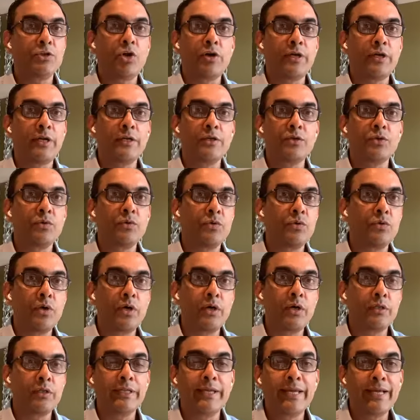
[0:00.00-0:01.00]
talking to
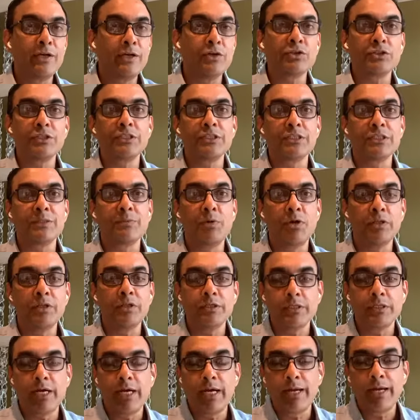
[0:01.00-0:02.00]
the ecosystem all the
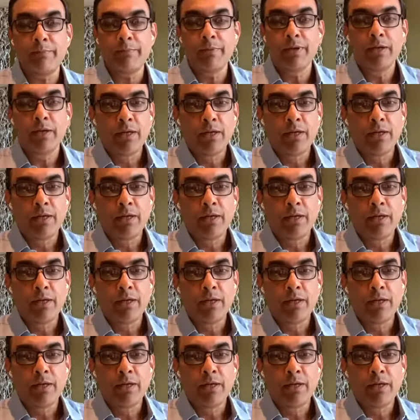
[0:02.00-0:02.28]
time.